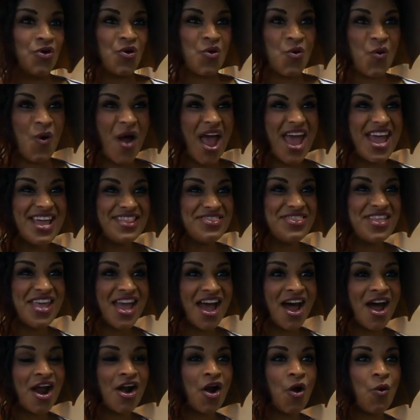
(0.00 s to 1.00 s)
to go in
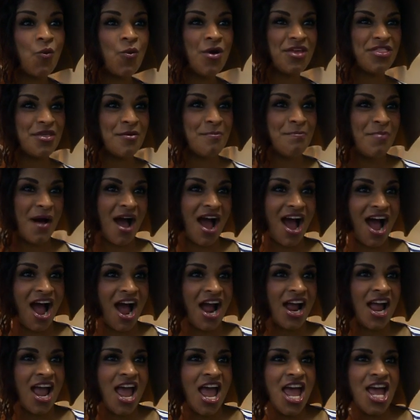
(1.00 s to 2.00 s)
there with a
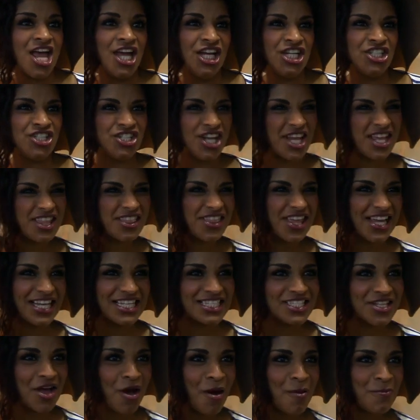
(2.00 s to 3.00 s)
bang, shake
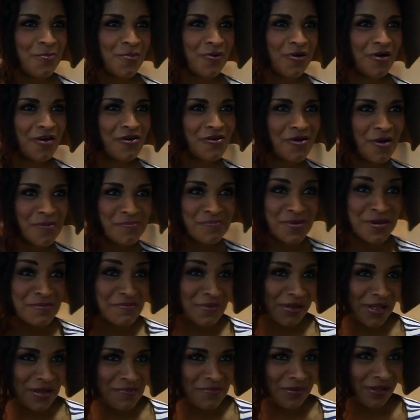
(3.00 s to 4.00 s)
things up, rub
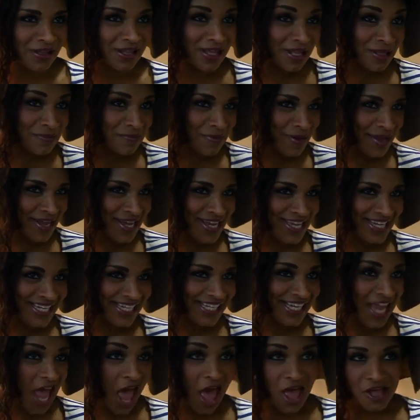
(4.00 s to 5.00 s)
people up a little bit.
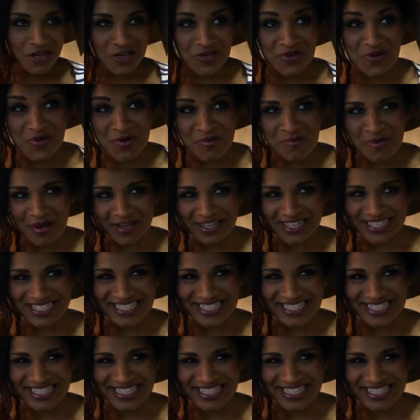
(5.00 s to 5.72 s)
No pun